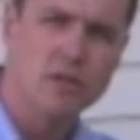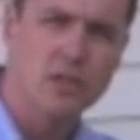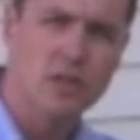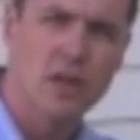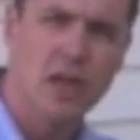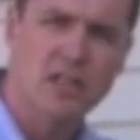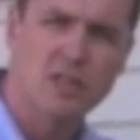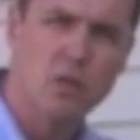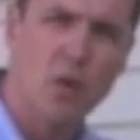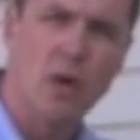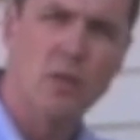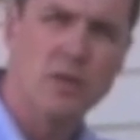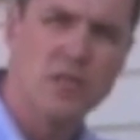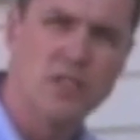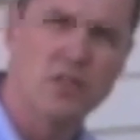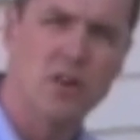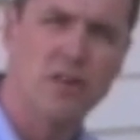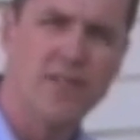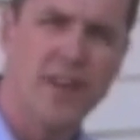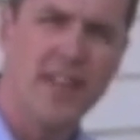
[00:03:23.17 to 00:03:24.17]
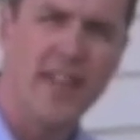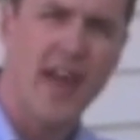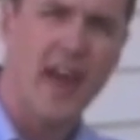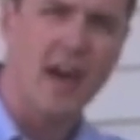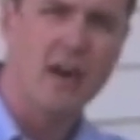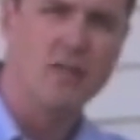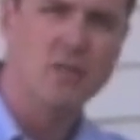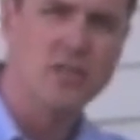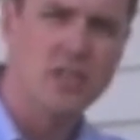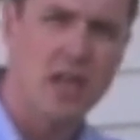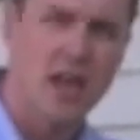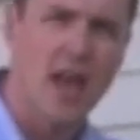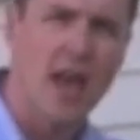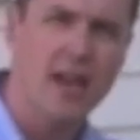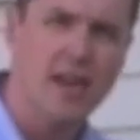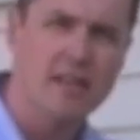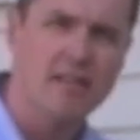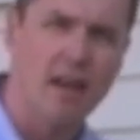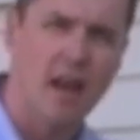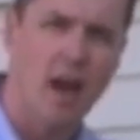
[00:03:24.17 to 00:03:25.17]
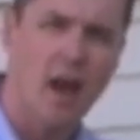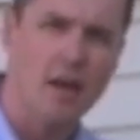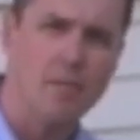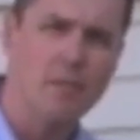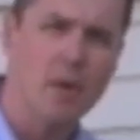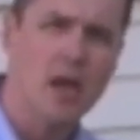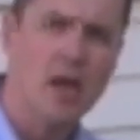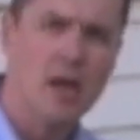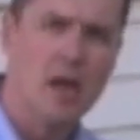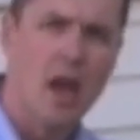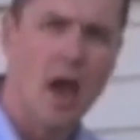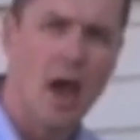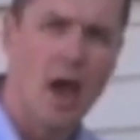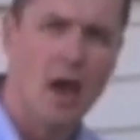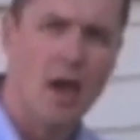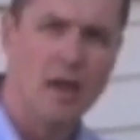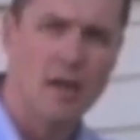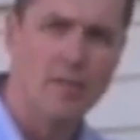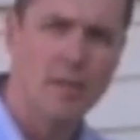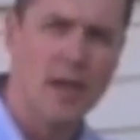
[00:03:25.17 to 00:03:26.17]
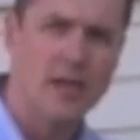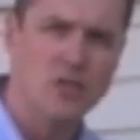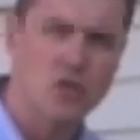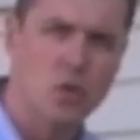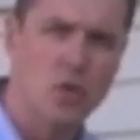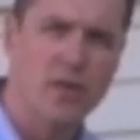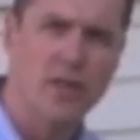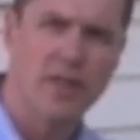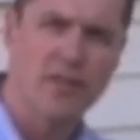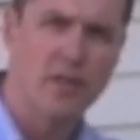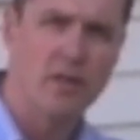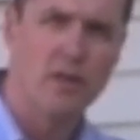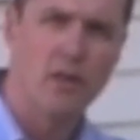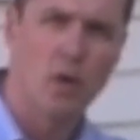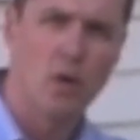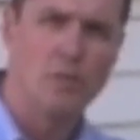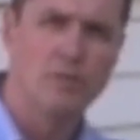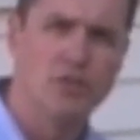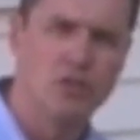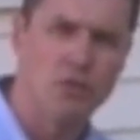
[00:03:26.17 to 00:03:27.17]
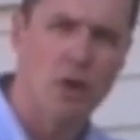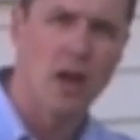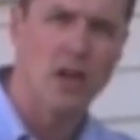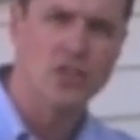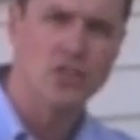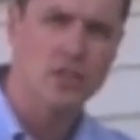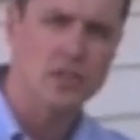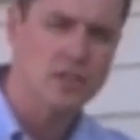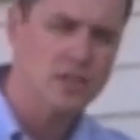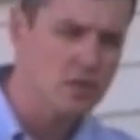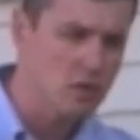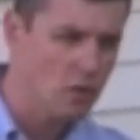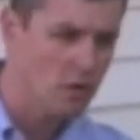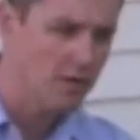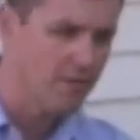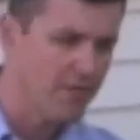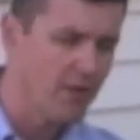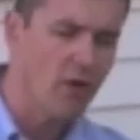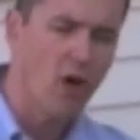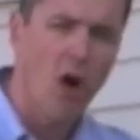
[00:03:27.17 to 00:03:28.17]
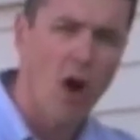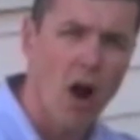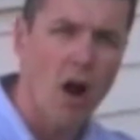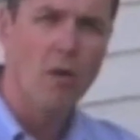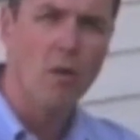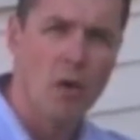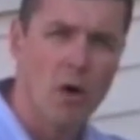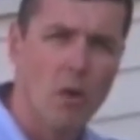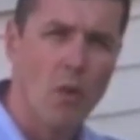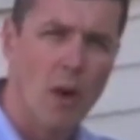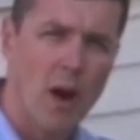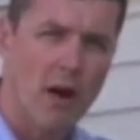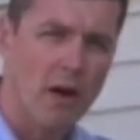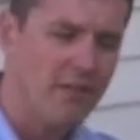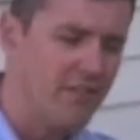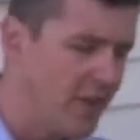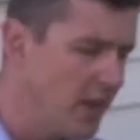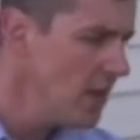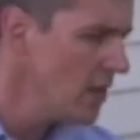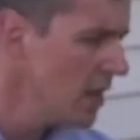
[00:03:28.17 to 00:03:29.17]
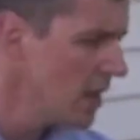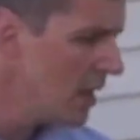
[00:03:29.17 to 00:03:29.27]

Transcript: so that's why we survey the house ahead of time to make sure that there are no obstructions, or if there are, we're aware of it.